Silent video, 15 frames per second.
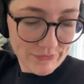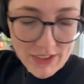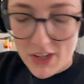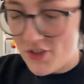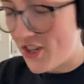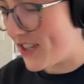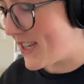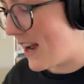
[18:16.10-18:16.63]

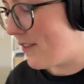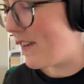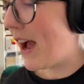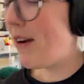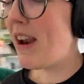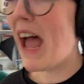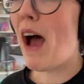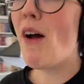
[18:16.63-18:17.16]
just now
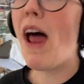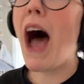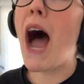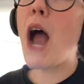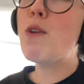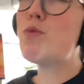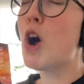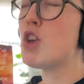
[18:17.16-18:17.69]
found out
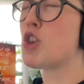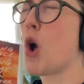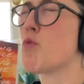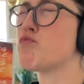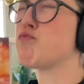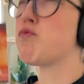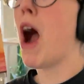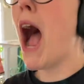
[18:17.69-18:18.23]
I was
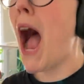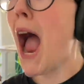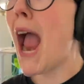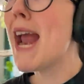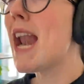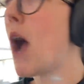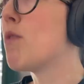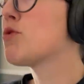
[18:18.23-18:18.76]

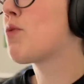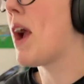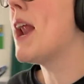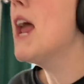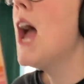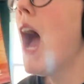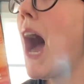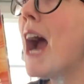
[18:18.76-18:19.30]
right. I was right.
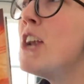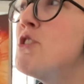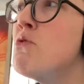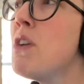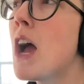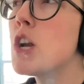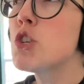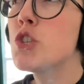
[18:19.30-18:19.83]
I do
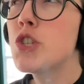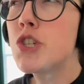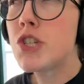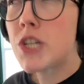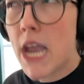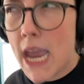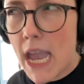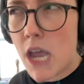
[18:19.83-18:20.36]
not
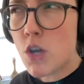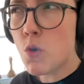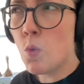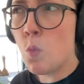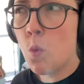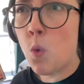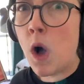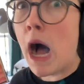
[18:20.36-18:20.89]

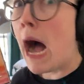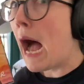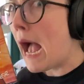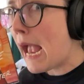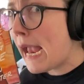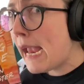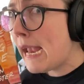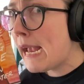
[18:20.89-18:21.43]
understand
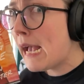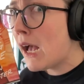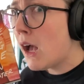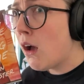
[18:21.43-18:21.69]
why,